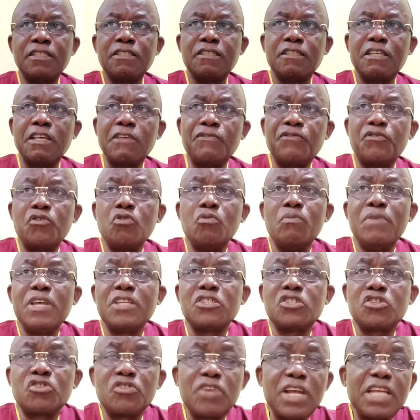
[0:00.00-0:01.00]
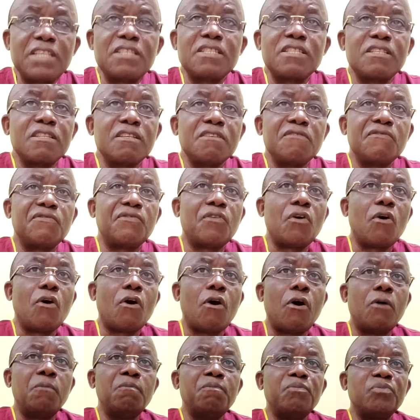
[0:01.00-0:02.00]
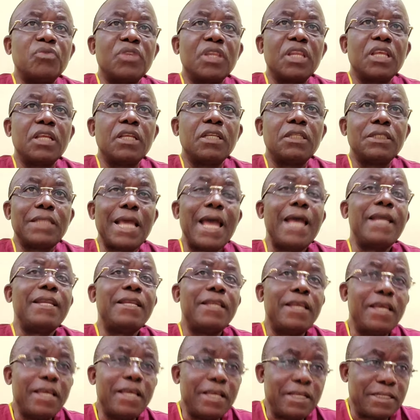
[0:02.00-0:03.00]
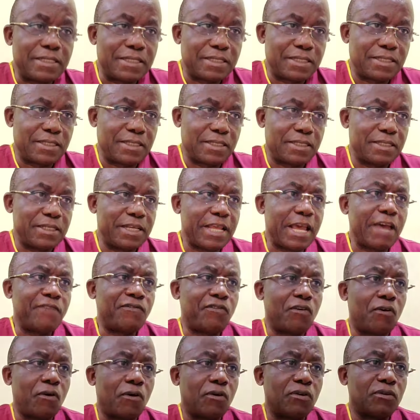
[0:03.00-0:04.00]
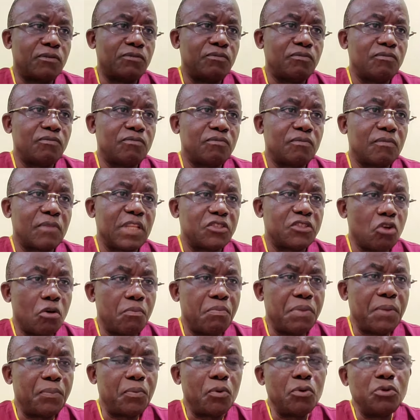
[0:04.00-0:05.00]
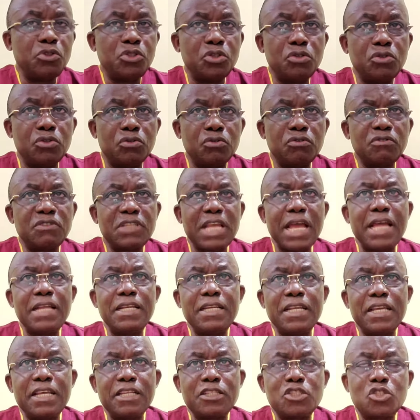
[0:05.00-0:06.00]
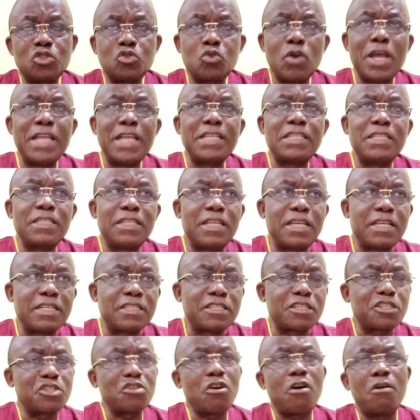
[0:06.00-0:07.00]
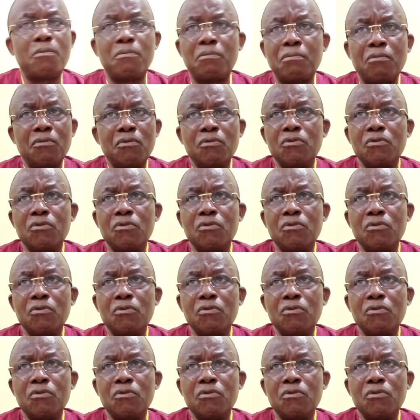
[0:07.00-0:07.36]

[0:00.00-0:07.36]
If you menstruate for 10 days, therefore, some people do 10 days, 20 days, some,